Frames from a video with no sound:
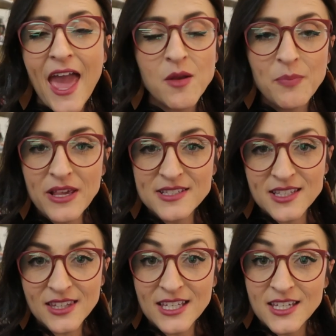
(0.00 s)
And
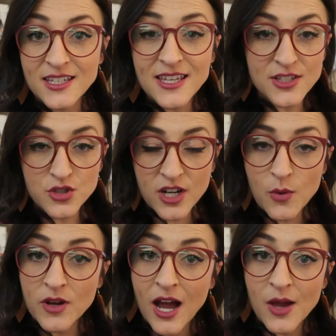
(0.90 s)
basically
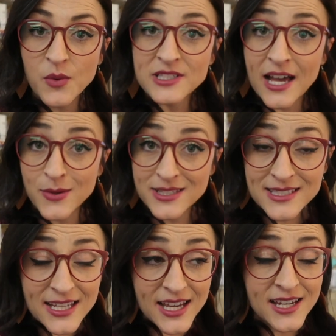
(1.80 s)
yesterday when I was out
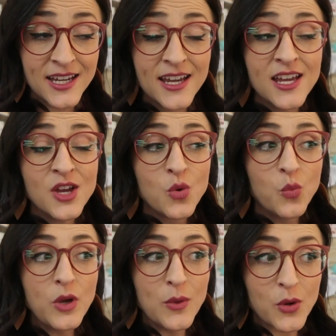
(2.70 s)
sick,
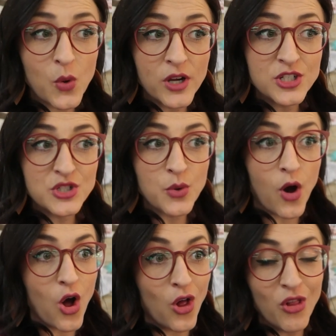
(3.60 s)
we were going to do
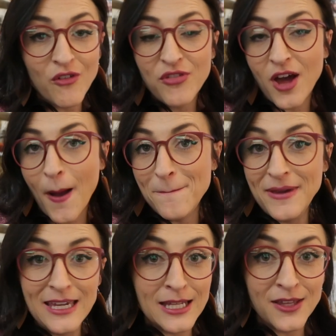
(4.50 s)
all of the
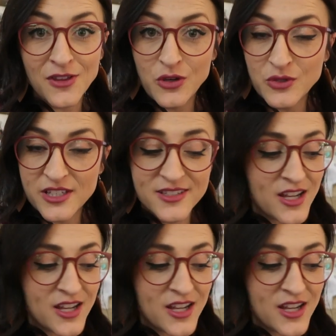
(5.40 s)
beginning the unit